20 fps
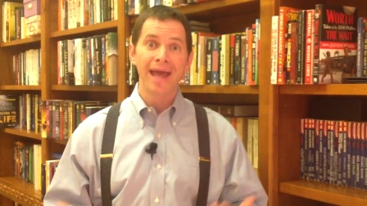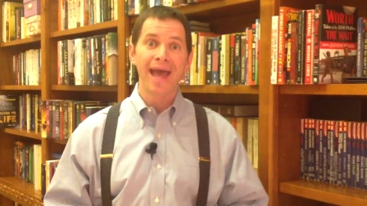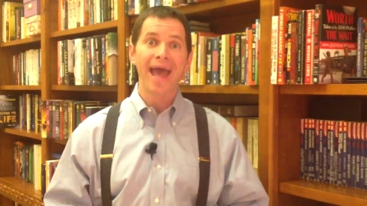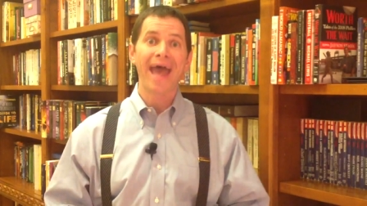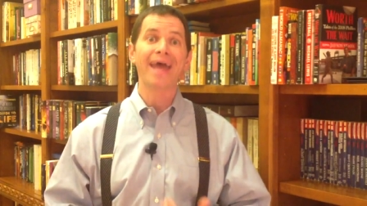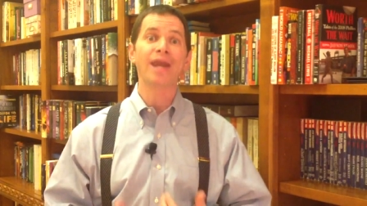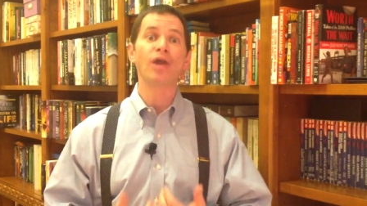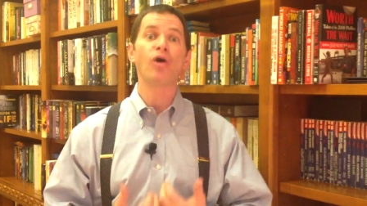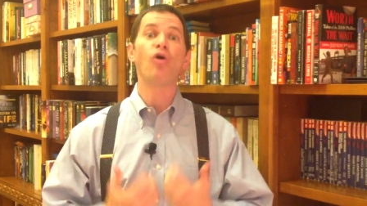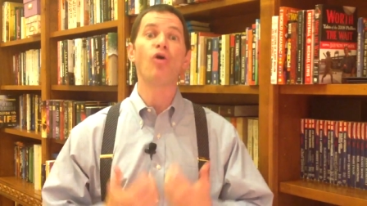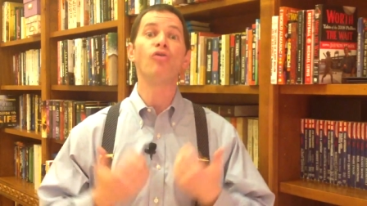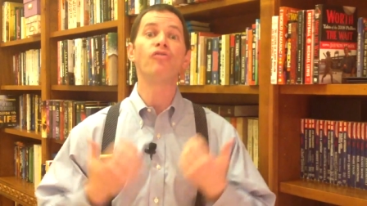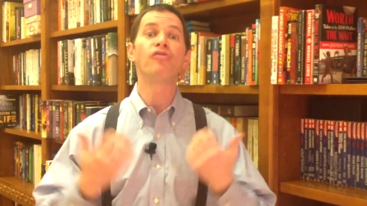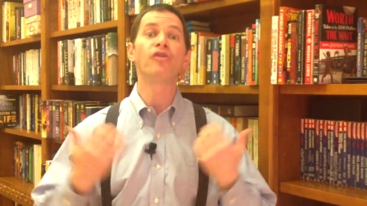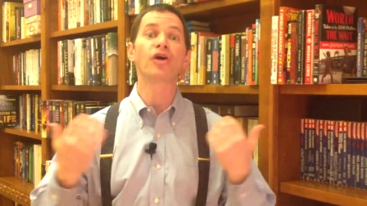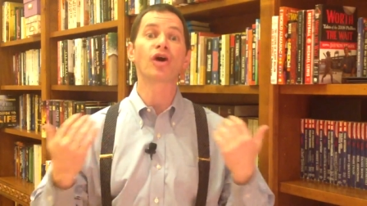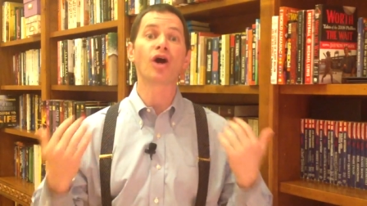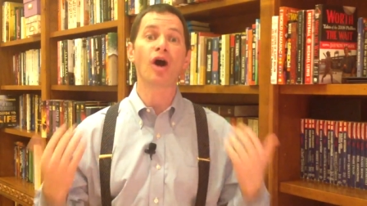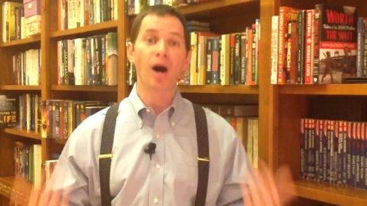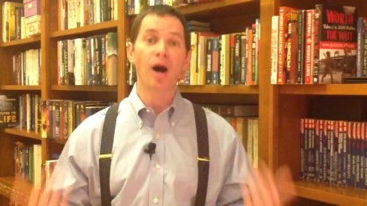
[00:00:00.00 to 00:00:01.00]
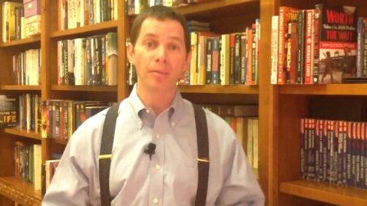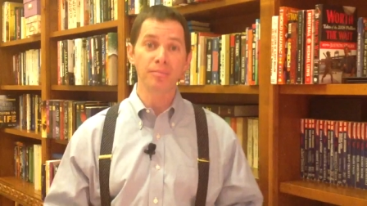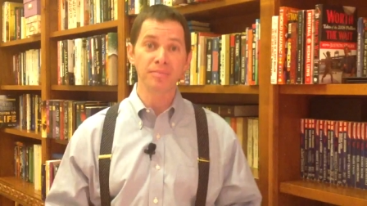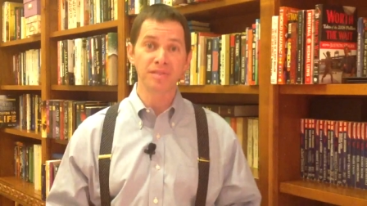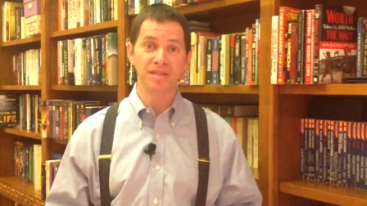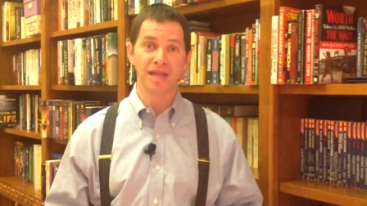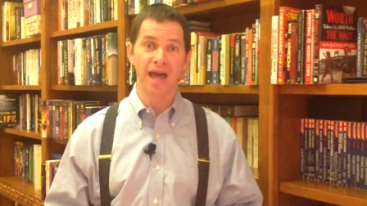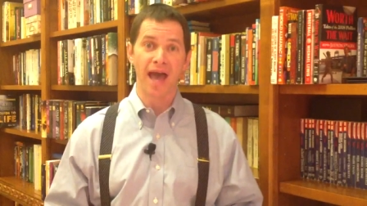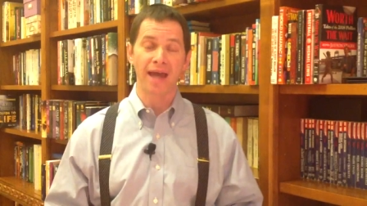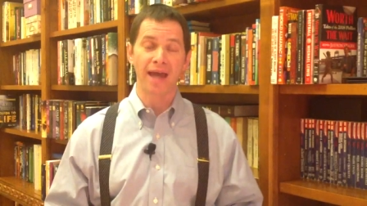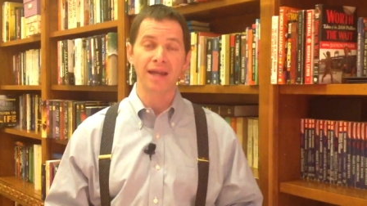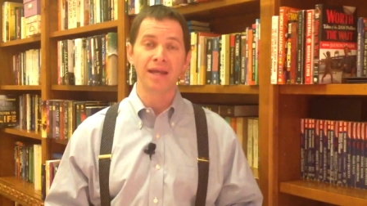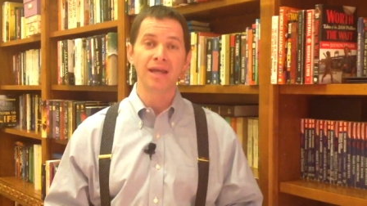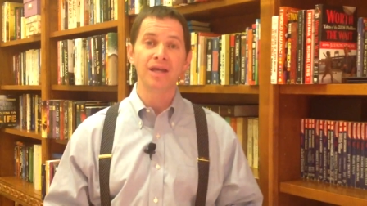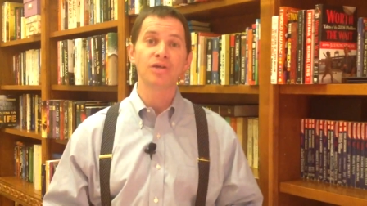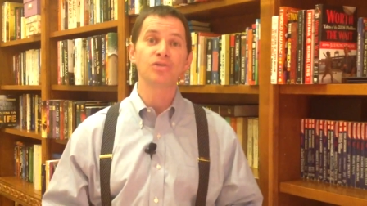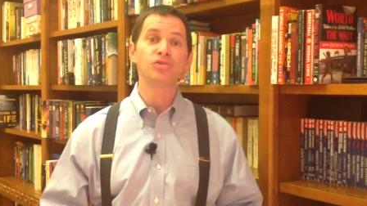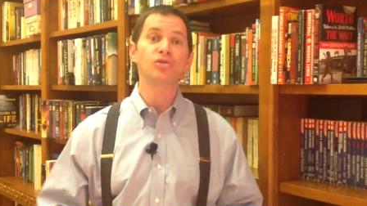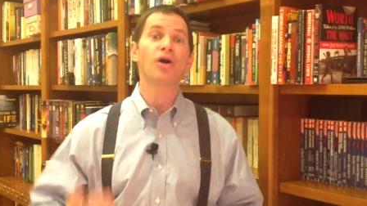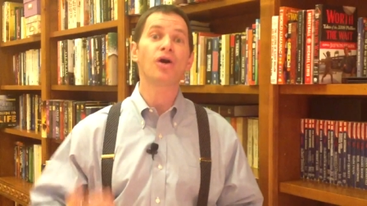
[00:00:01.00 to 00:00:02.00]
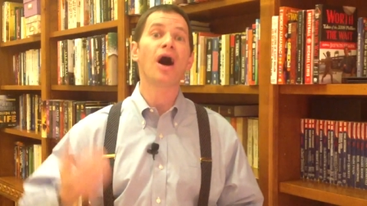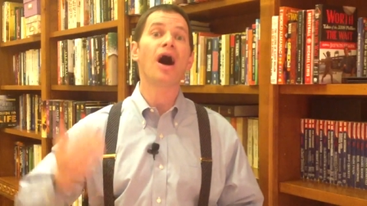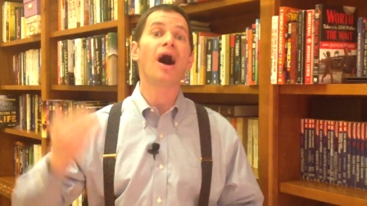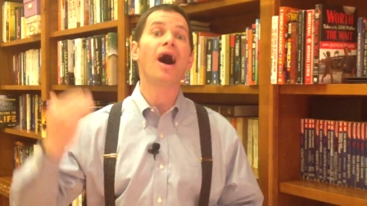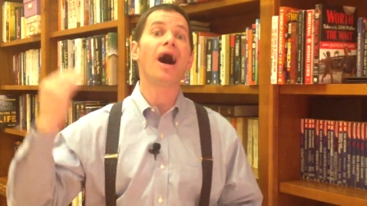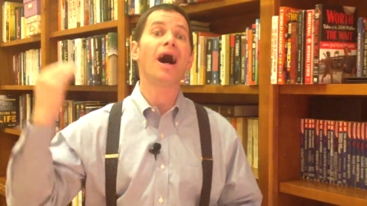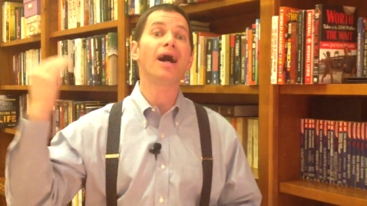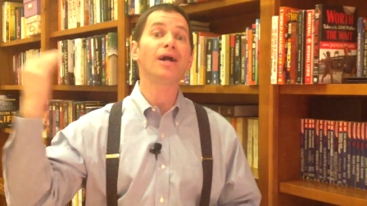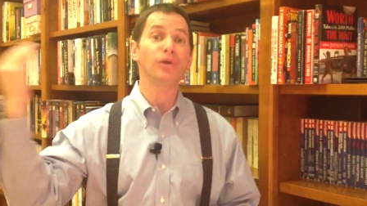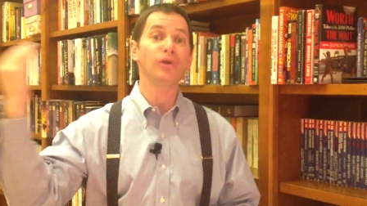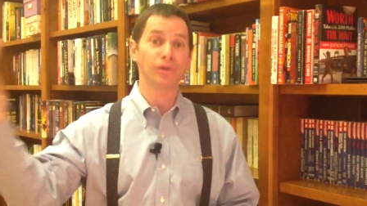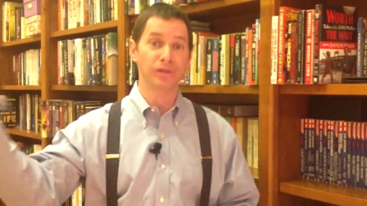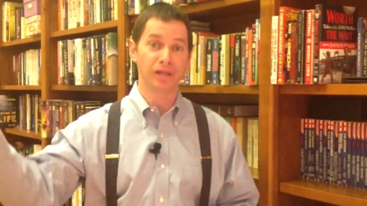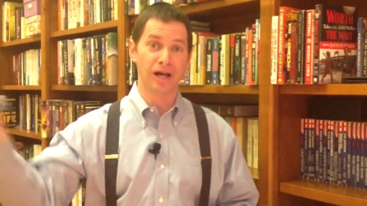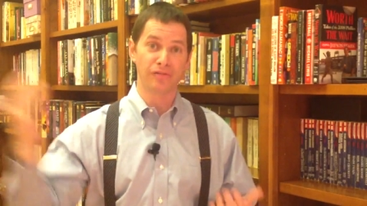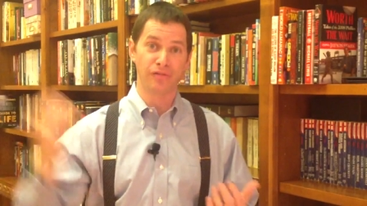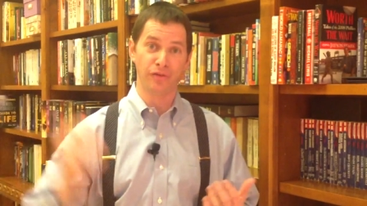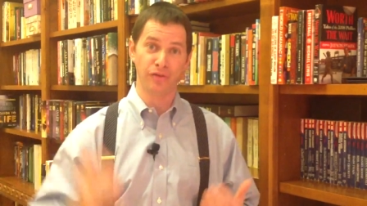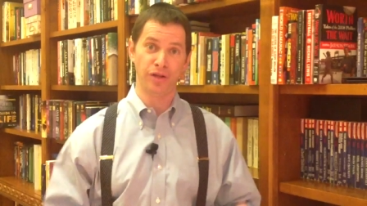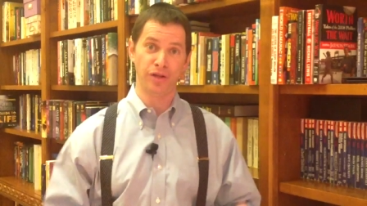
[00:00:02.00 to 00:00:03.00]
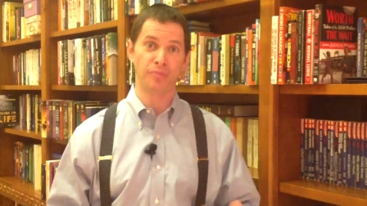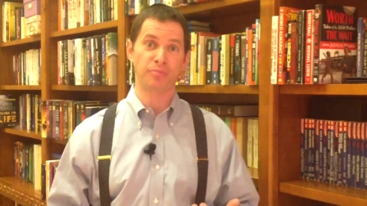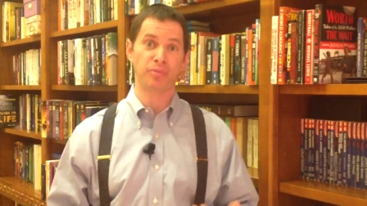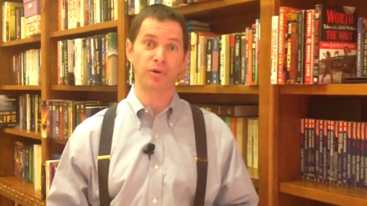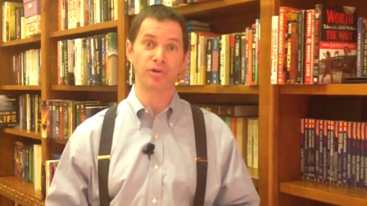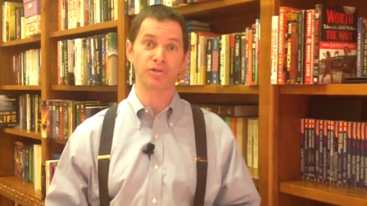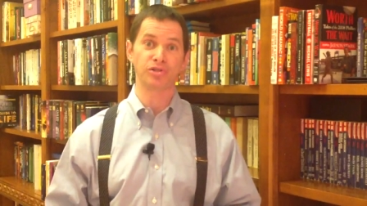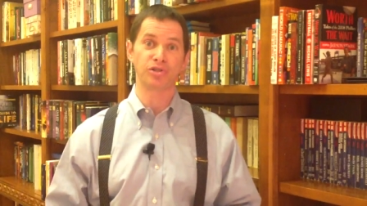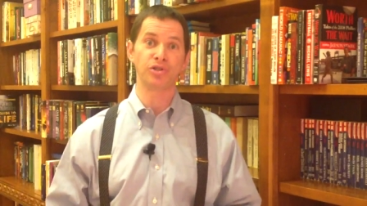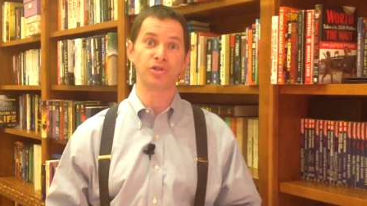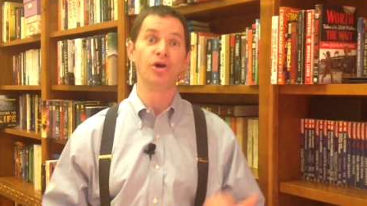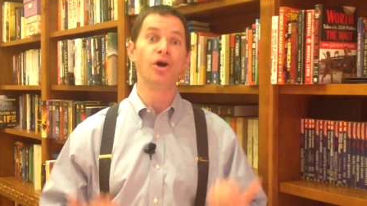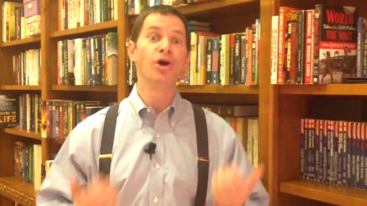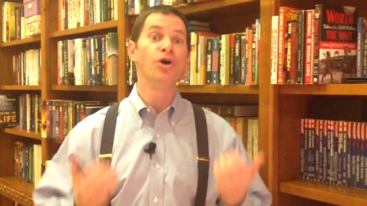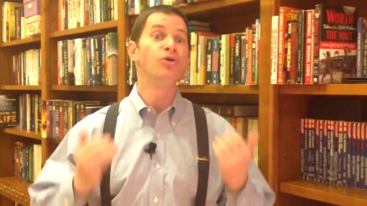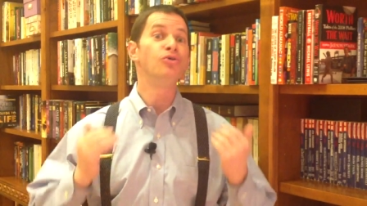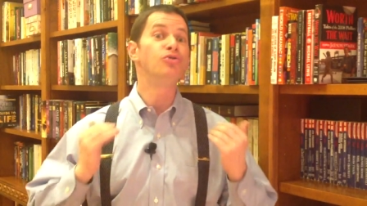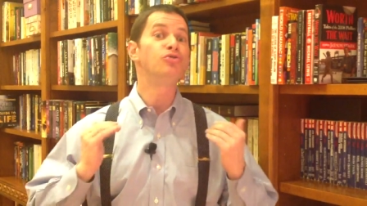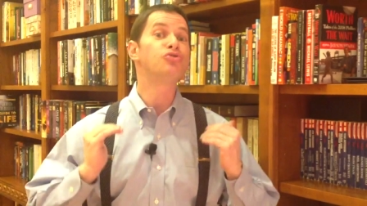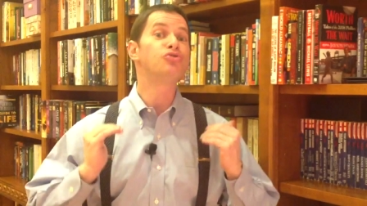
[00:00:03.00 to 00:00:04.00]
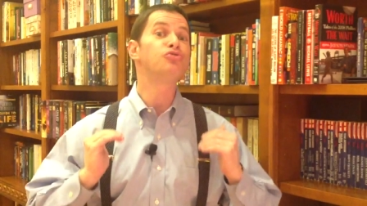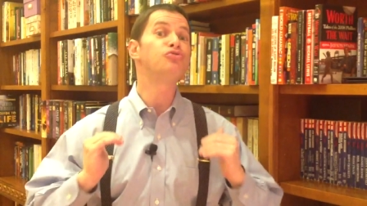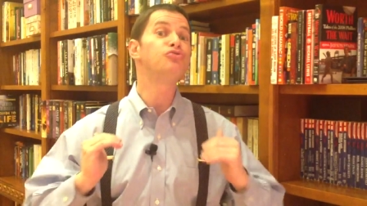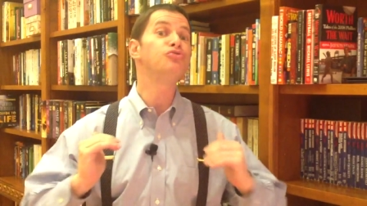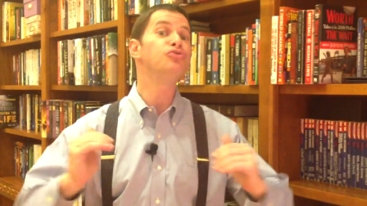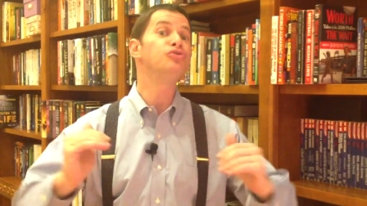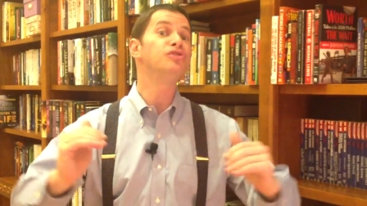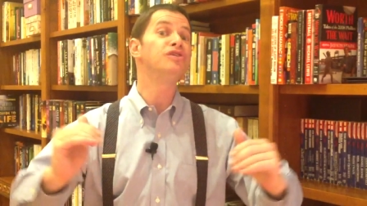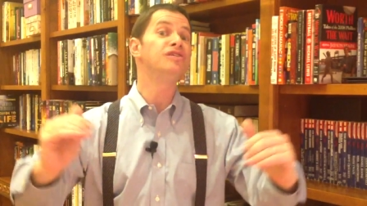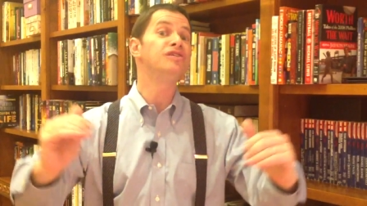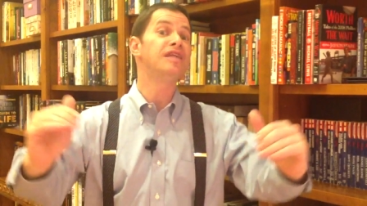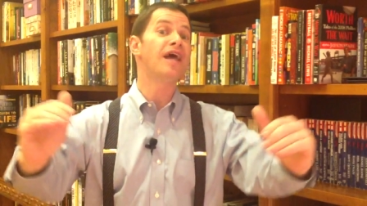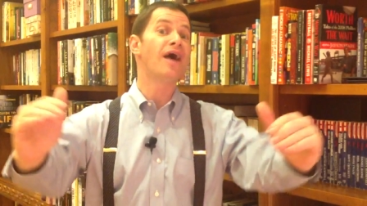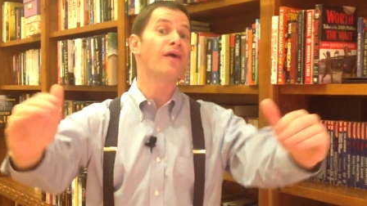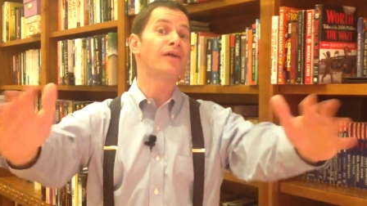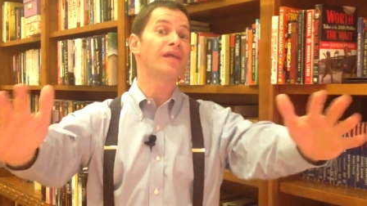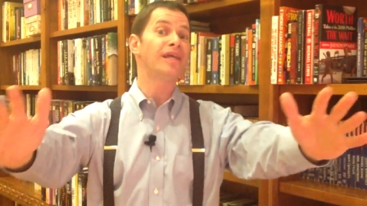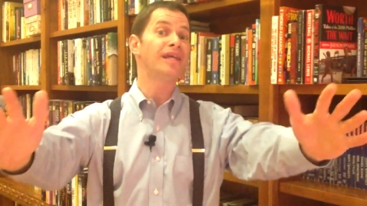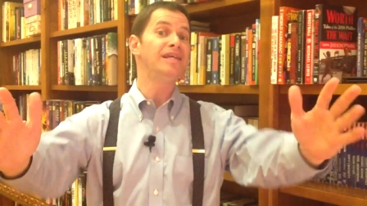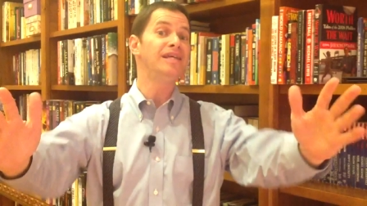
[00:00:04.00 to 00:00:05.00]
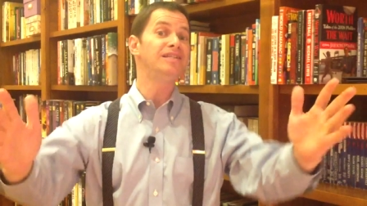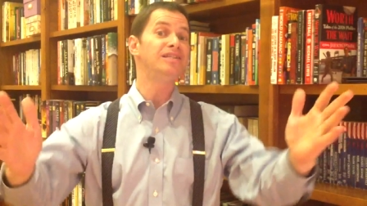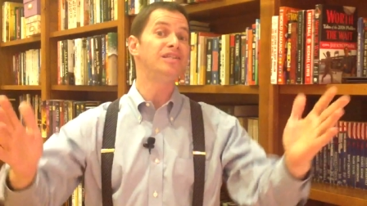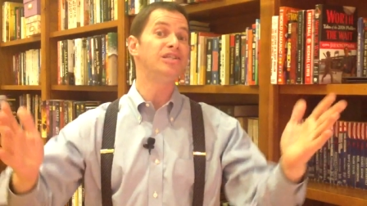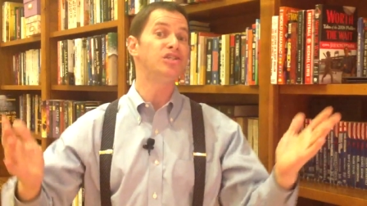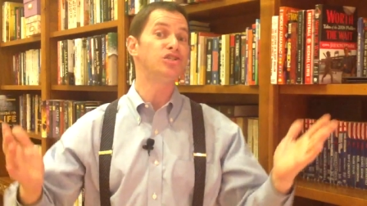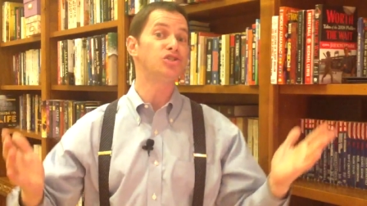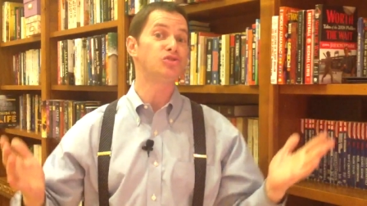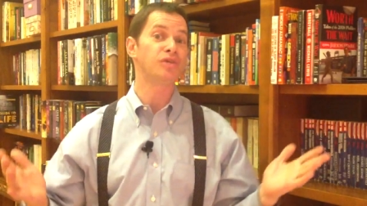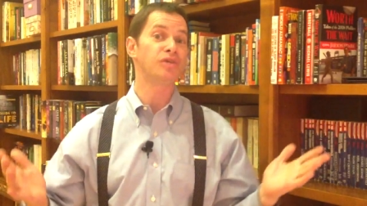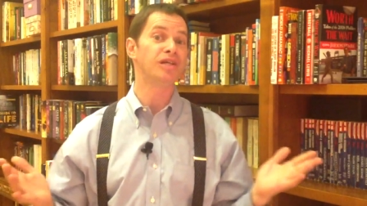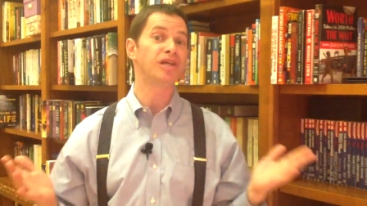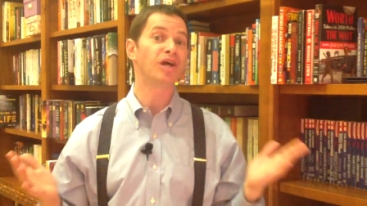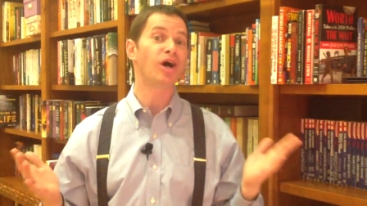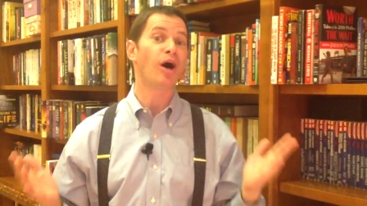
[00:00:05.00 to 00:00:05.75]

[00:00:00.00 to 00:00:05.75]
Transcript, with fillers: and overcomes that is on a higher level than the person who cruises down easy street,